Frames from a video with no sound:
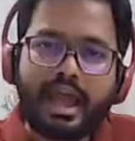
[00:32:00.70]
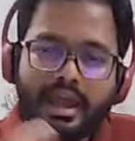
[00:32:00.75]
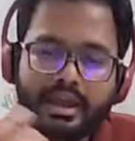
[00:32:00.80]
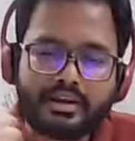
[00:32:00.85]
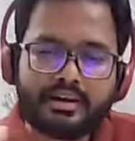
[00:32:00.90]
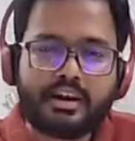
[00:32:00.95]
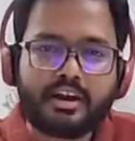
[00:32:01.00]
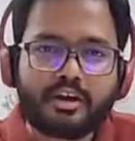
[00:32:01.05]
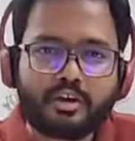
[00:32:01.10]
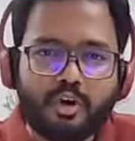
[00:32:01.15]

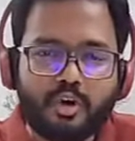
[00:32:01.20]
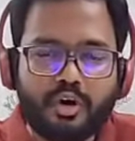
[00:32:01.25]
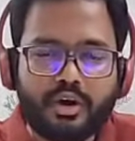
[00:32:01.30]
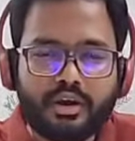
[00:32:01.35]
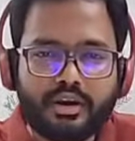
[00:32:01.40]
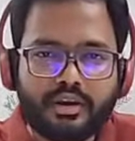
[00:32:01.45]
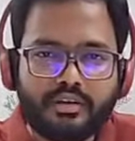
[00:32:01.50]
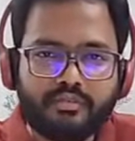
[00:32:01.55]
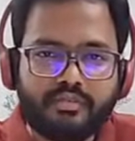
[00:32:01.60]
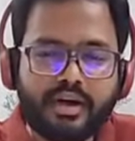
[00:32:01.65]
and
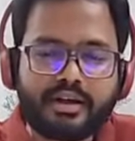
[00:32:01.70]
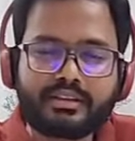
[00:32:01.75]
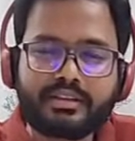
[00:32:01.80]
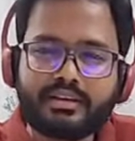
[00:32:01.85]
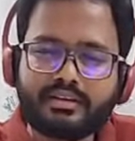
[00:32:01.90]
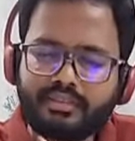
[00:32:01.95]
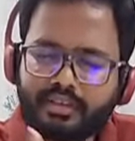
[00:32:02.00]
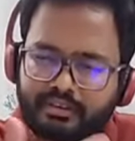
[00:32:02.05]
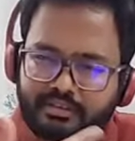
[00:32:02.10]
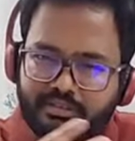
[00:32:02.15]
Cohen. In fact,
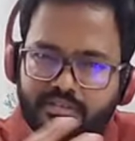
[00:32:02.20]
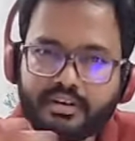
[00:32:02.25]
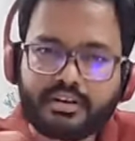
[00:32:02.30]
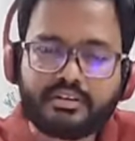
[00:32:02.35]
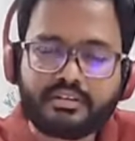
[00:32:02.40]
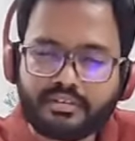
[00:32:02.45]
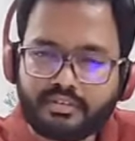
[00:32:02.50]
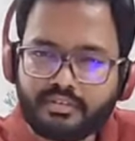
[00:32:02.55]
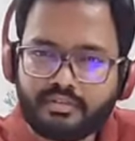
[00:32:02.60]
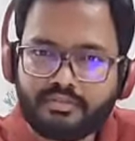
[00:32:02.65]
there is
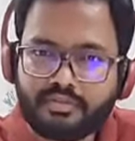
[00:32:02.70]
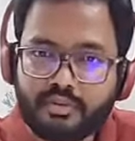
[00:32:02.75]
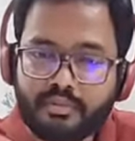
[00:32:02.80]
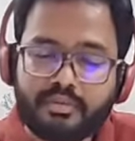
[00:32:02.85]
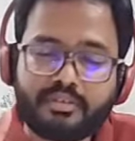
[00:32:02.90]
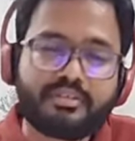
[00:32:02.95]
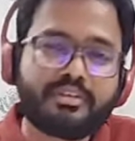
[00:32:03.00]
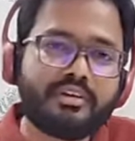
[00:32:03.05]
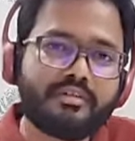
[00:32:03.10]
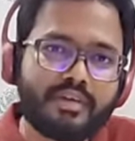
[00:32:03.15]
extensive
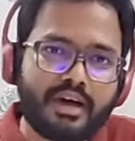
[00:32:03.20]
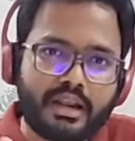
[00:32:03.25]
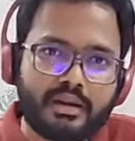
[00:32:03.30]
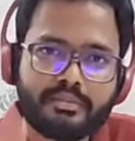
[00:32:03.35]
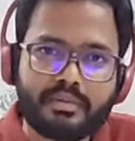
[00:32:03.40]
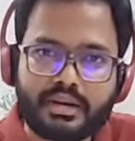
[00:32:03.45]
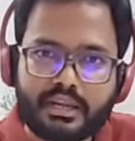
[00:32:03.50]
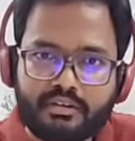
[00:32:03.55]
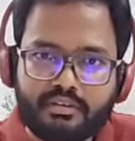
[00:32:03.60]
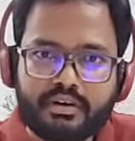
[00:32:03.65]
information
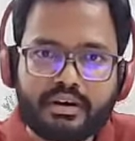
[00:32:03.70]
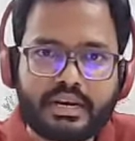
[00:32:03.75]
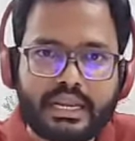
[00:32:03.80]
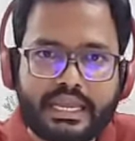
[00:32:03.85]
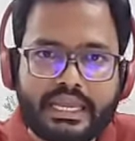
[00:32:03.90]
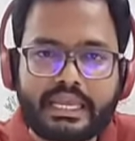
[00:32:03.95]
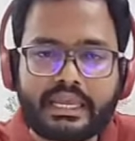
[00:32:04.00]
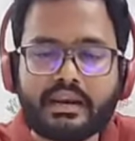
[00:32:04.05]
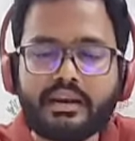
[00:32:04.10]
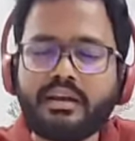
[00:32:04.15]
available even in
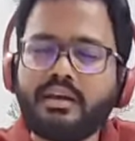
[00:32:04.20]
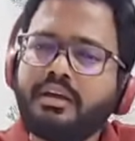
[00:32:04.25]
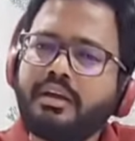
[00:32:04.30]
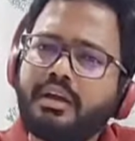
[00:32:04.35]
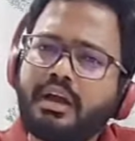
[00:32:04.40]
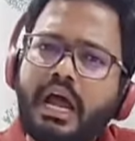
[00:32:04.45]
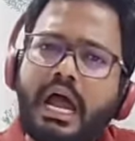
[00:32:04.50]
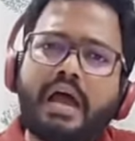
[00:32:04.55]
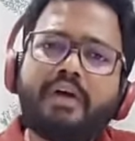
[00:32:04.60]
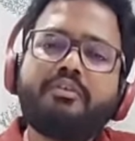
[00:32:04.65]
Ingle.
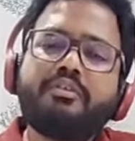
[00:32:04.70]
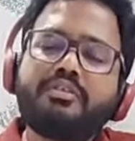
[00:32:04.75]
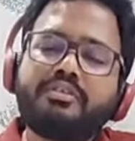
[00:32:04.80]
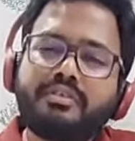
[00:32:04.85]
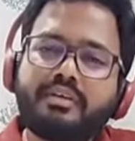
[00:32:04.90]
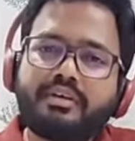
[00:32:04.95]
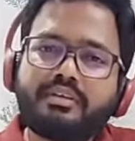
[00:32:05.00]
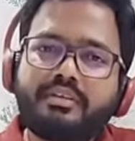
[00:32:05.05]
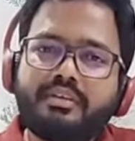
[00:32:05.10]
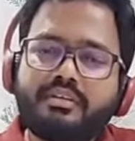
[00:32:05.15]
I would
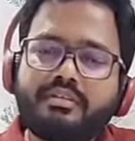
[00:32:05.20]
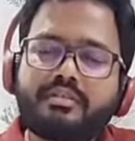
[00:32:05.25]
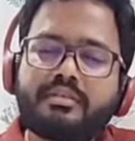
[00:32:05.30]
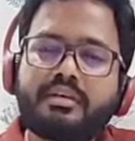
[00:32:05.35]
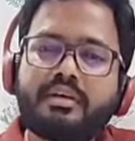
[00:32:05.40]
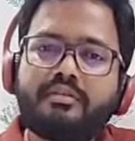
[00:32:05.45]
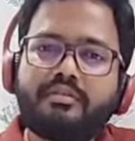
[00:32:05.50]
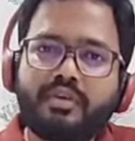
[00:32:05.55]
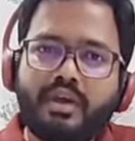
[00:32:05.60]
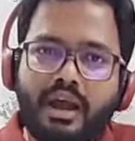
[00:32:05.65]
suggest
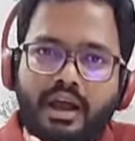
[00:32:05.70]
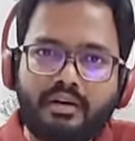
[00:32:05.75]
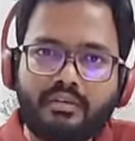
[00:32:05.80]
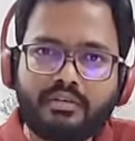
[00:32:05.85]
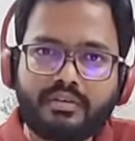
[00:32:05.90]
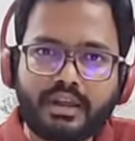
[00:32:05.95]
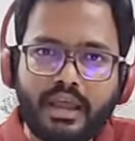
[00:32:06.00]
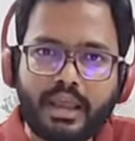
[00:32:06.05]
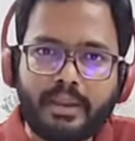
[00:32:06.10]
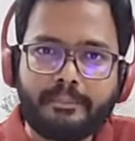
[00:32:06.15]
if you
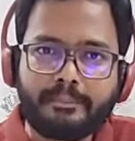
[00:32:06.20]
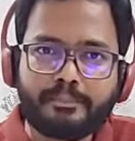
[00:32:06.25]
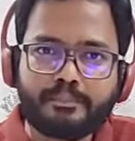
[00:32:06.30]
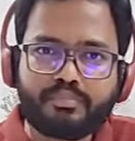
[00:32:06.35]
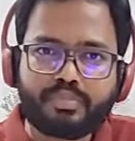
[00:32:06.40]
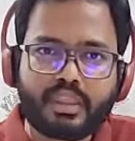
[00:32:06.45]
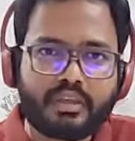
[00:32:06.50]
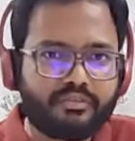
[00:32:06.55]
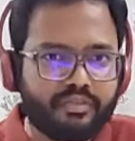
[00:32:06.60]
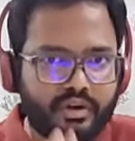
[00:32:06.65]
have time,
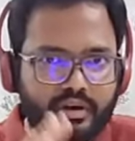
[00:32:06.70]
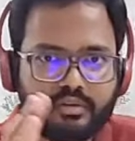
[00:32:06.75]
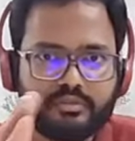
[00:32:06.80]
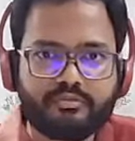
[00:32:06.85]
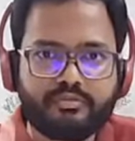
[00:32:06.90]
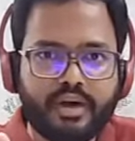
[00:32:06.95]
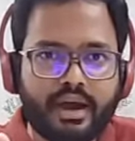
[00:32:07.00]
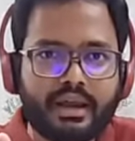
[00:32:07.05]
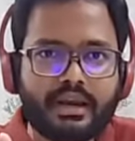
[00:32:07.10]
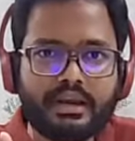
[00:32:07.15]
if you are in
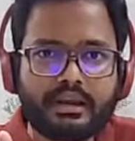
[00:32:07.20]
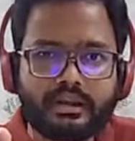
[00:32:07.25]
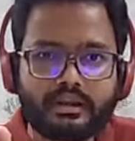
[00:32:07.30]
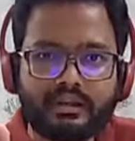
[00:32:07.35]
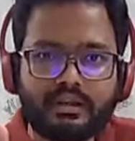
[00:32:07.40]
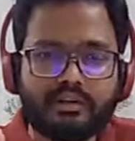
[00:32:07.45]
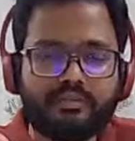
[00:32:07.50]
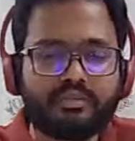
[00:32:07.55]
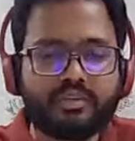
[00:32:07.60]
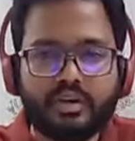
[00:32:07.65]
final year,
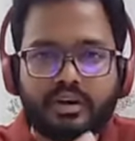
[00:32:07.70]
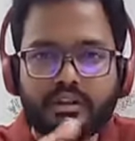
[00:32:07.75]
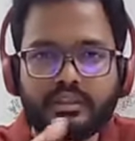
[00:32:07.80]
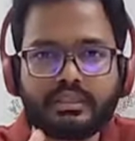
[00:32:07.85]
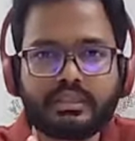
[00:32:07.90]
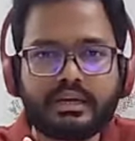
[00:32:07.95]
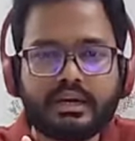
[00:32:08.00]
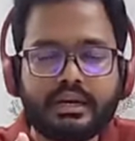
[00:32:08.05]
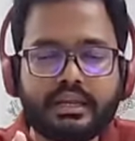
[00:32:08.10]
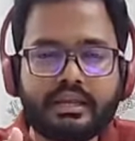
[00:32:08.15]
if you are in
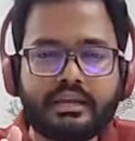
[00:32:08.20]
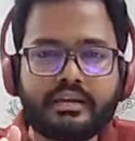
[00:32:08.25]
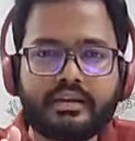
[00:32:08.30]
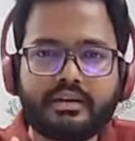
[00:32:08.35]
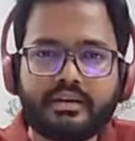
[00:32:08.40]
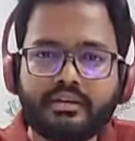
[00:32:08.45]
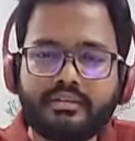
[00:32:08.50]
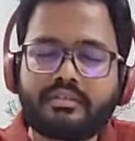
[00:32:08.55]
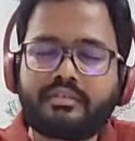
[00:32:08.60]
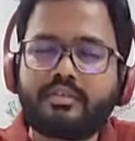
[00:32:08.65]
third year,
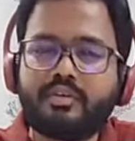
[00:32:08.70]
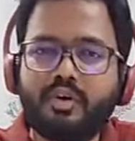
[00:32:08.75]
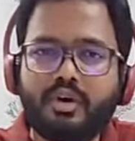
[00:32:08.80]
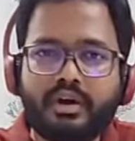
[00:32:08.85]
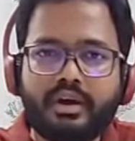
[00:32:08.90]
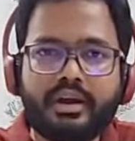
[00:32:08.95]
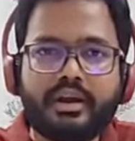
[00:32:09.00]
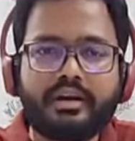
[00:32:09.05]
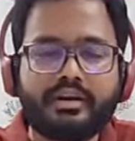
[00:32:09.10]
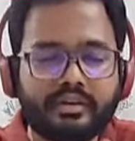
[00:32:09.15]
yes, go
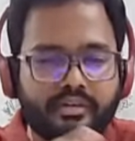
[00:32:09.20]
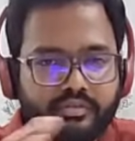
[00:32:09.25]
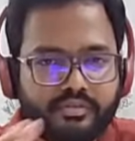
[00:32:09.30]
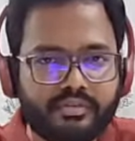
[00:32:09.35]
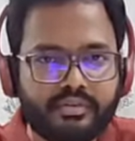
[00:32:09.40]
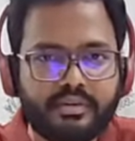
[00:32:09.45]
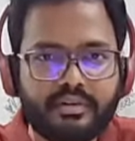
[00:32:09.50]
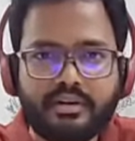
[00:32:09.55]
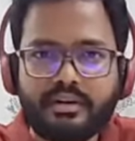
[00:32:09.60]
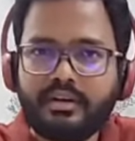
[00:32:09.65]
ahead,
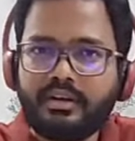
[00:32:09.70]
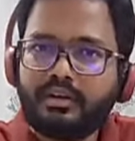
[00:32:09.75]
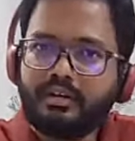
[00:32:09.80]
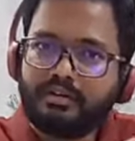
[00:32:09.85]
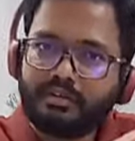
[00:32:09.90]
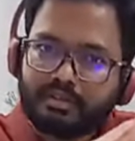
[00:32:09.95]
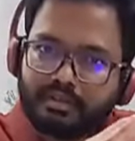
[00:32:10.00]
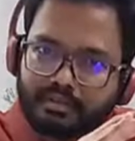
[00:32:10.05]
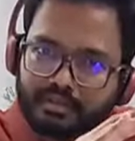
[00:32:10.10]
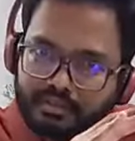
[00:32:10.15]
refer
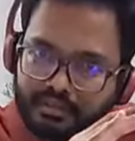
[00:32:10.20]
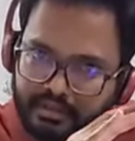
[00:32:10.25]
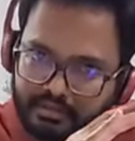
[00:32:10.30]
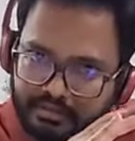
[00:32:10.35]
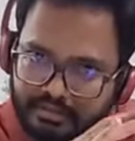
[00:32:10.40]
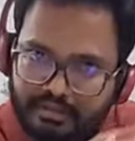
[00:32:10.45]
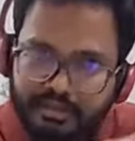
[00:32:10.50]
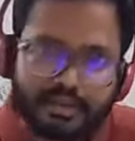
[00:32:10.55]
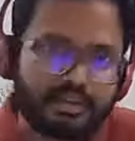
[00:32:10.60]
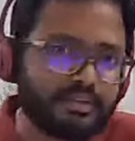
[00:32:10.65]

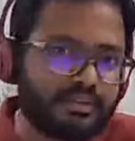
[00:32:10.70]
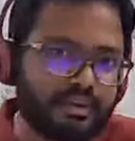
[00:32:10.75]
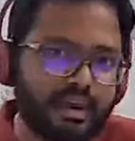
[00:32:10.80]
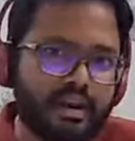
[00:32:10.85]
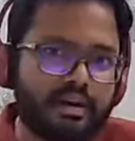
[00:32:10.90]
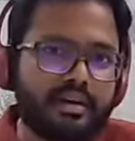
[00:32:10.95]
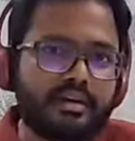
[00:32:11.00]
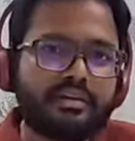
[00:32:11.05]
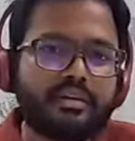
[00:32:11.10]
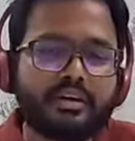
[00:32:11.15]
these three
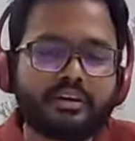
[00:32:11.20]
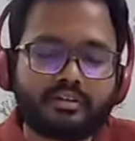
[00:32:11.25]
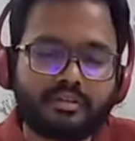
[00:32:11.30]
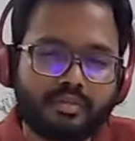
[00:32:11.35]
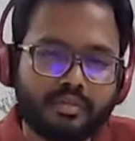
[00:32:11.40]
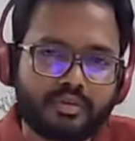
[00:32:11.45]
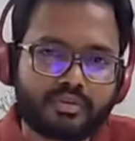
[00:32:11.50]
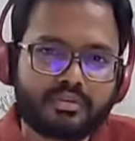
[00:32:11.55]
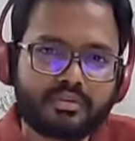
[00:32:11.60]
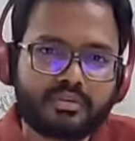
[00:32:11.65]
standard
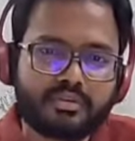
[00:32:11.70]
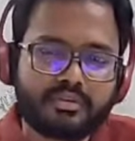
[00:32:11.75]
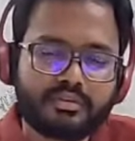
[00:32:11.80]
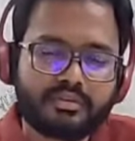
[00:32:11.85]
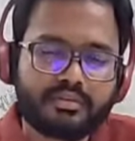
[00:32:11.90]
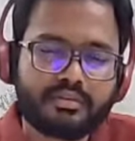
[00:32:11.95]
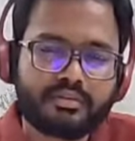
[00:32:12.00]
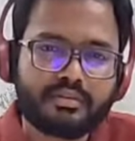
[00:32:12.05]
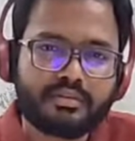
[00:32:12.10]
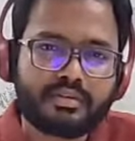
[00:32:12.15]
textbooks
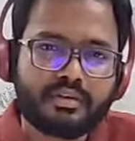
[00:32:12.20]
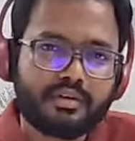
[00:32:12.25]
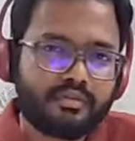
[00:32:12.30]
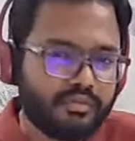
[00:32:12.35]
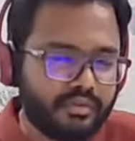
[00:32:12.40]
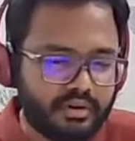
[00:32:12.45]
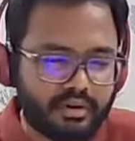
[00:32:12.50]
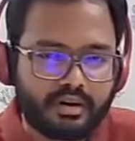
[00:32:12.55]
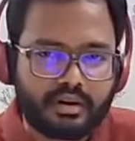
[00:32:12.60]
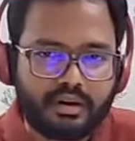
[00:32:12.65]

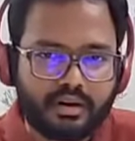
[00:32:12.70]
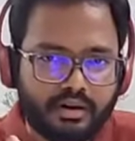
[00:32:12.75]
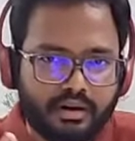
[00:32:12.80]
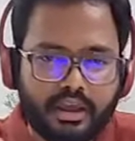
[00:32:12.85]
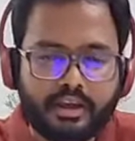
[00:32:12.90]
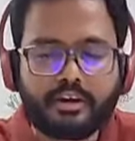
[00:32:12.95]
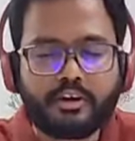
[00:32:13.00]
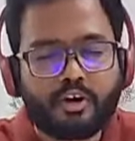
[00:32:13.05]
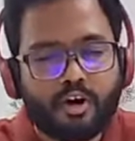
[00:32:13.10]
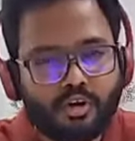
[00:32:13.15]
for uh,
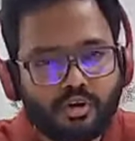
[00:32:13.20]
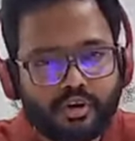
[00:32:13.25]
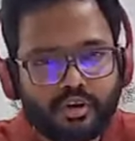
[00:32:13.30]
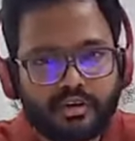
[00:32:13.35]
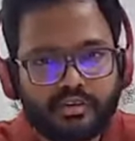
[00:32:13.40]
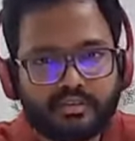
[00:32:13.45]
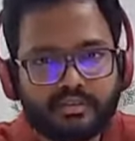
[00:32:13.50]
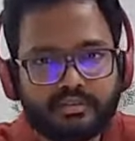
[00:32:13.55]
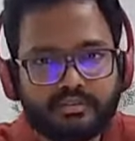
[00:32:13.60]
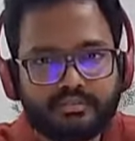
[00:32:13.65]

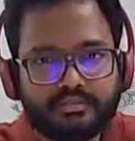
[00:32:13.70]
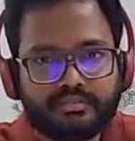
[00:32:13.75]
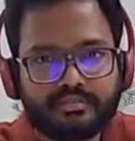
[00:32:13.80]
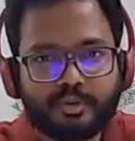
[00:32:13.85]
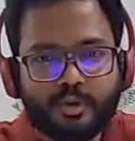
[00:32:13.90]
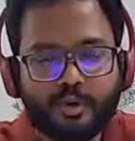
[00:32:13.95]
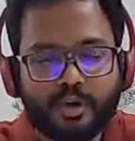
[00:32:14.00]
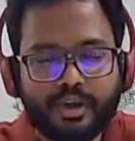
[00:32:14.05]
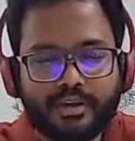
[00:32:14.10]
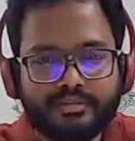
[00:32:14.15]
endodontics.
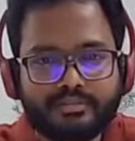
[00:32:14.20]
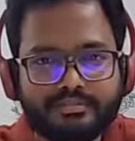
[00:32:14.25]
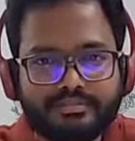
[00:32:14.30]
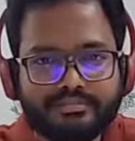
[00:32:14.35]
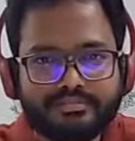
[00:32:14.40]
Okay.